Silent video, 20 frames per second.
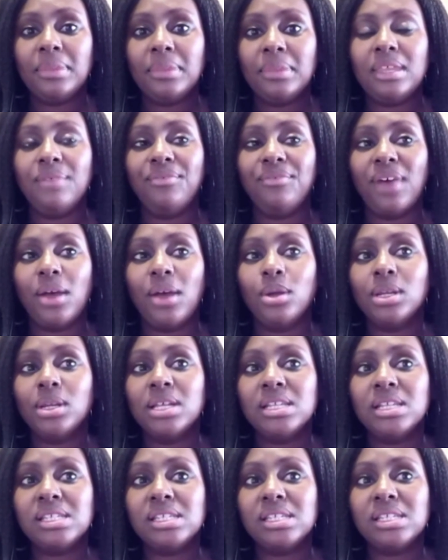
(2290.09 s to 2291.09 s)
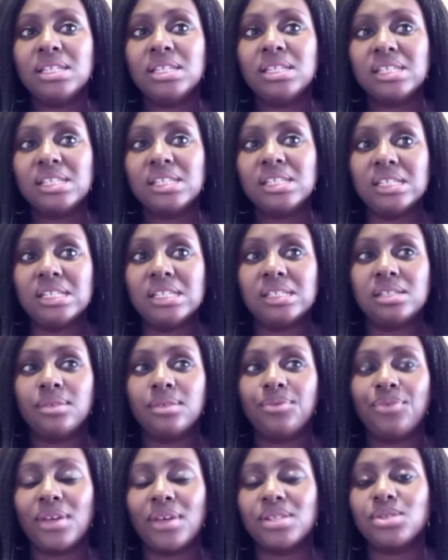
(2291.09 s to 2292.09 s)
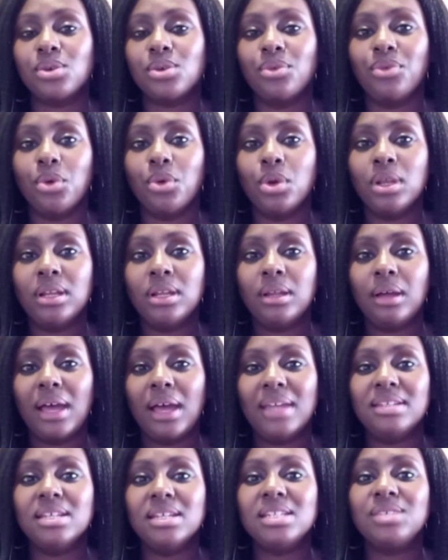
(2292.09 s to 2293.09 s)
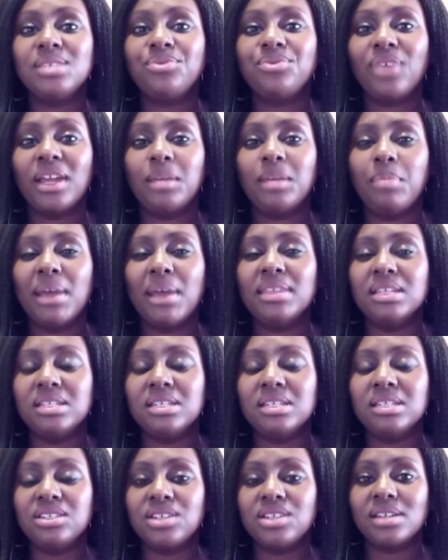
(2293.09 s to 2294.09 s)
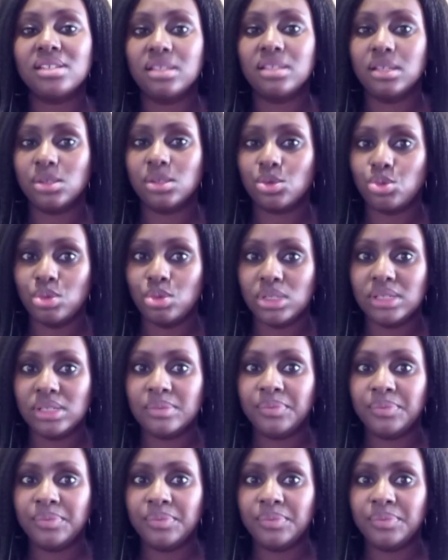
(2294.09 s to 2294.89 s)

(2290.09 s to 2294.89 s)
the violence is, first of all, identified by the teachers in the schools.